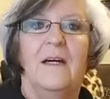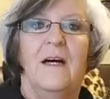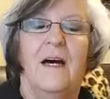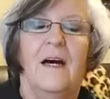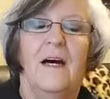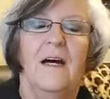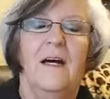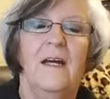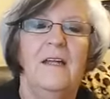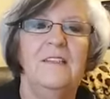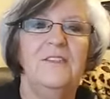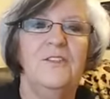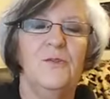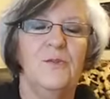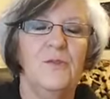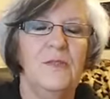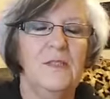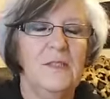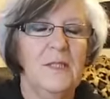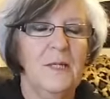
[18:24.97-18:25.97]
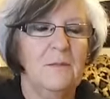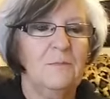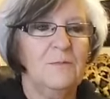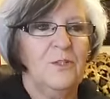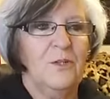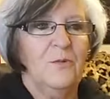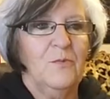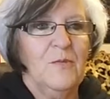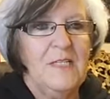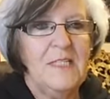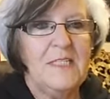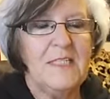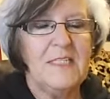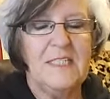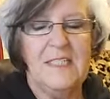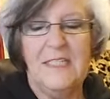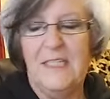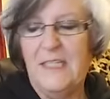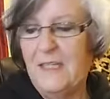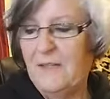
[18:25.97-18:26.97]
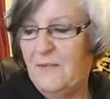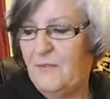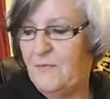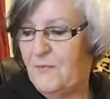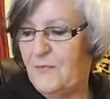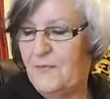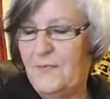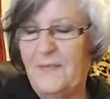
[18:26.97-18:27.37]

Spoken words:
I joined up to receive